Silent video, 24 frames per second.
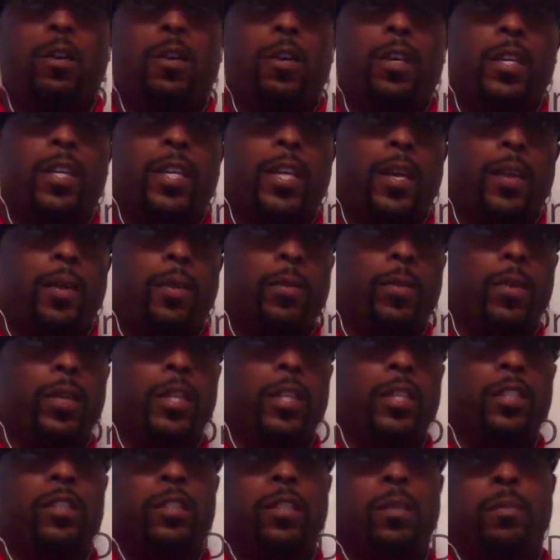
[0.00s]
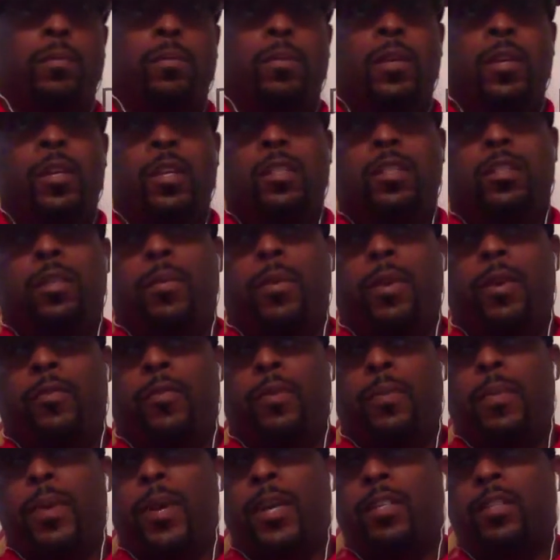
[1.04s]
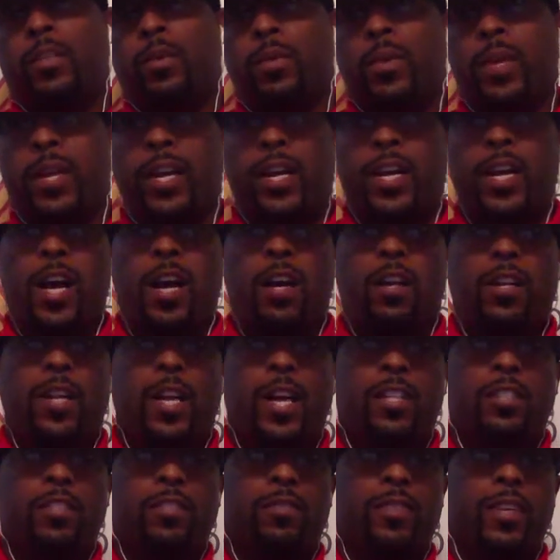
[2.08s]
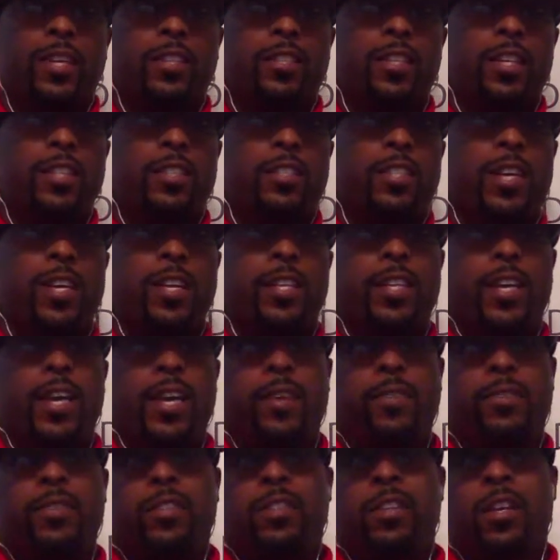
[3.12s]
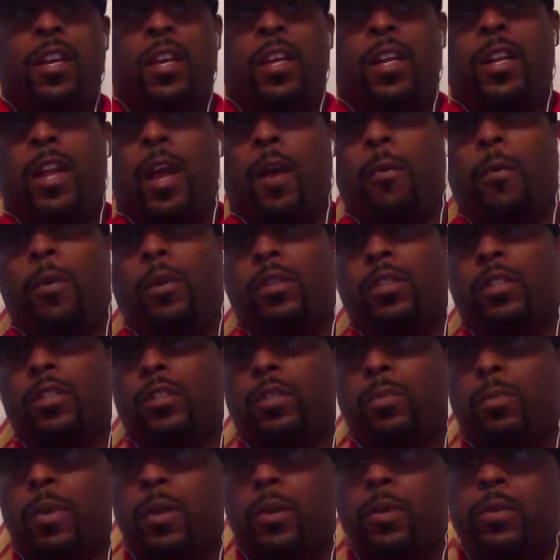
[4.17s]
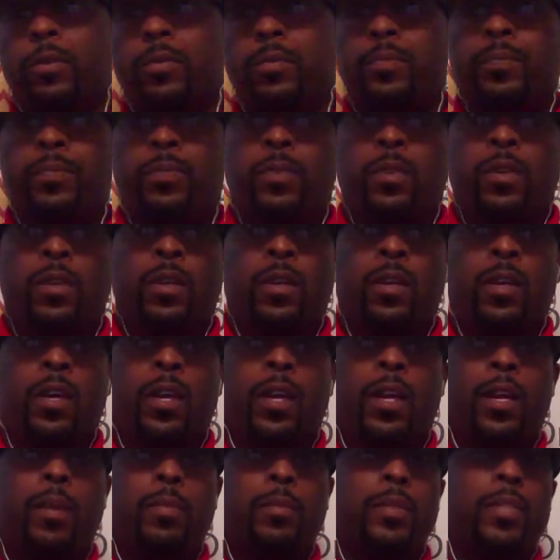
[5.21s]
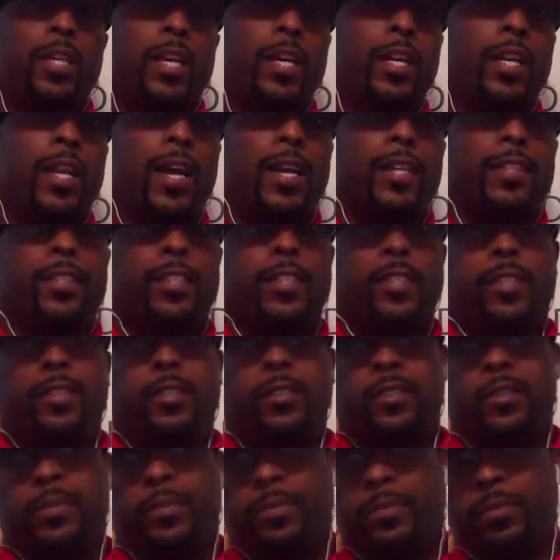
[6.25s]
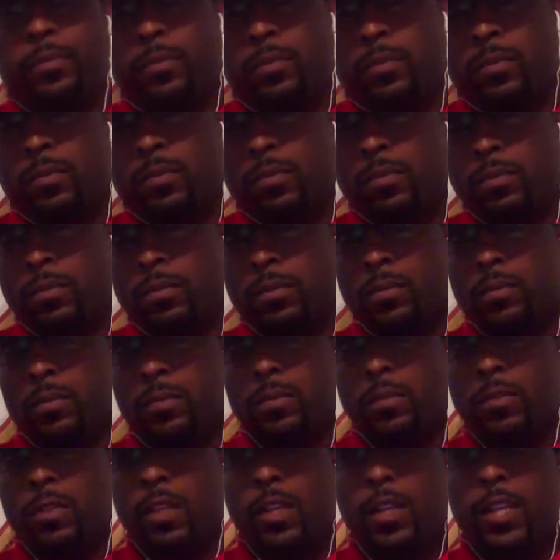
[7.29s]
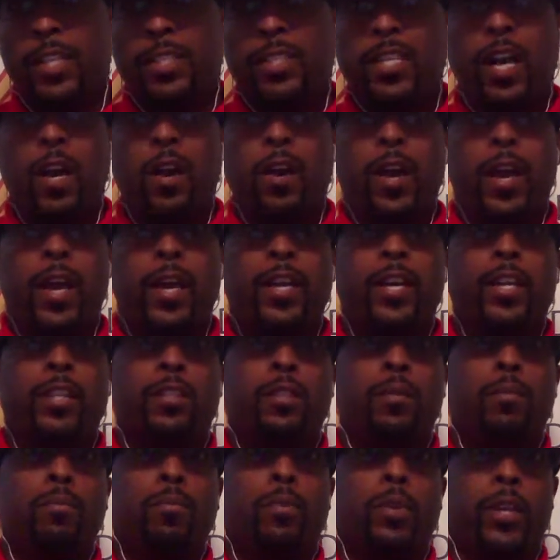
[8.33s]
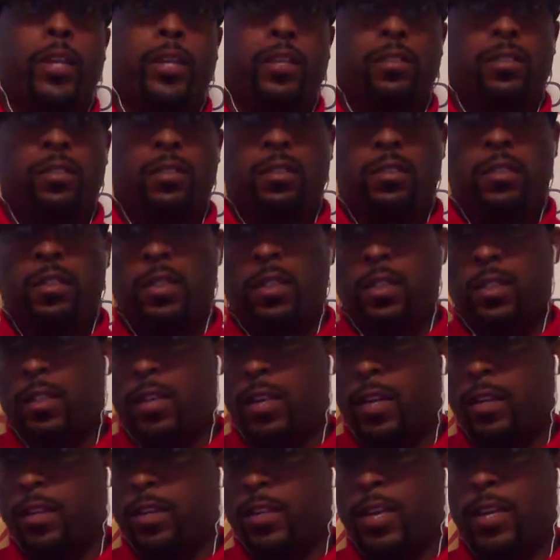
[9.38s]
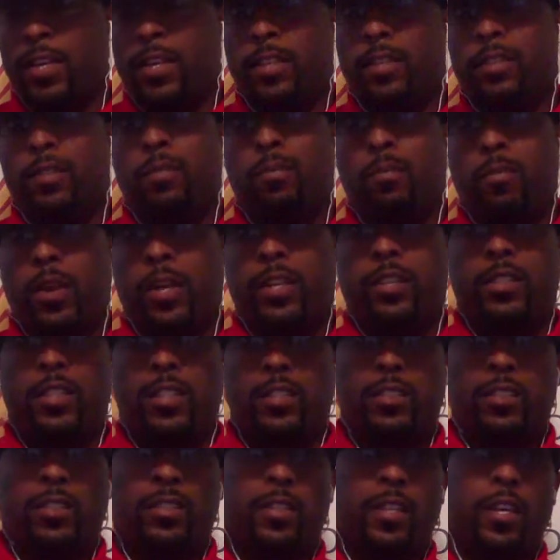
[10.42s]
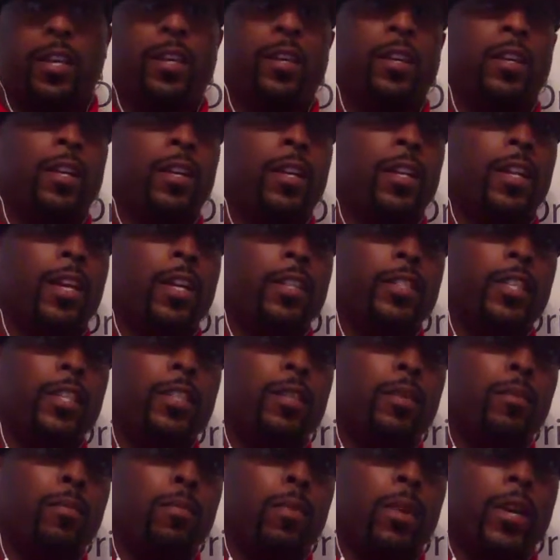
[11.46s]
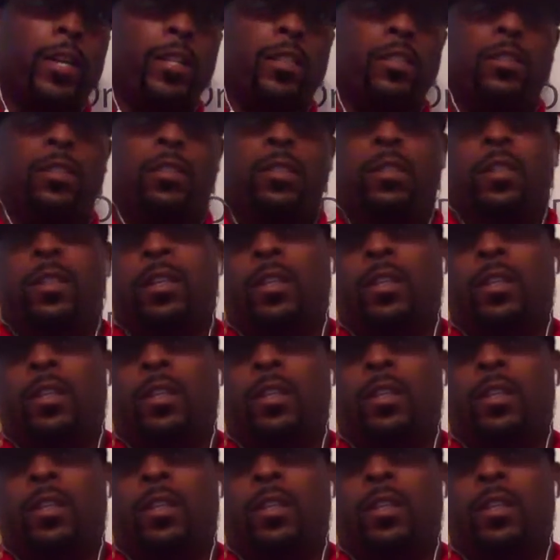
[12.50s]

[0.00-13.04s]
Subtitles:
Hoya can release some information where they're calling out Javante Tank Davis. They want to smoke. And I'm going to tell you like this. Let's go ahead and hit them bricks. They hit them brakes, I should say. Let's hit them brakes.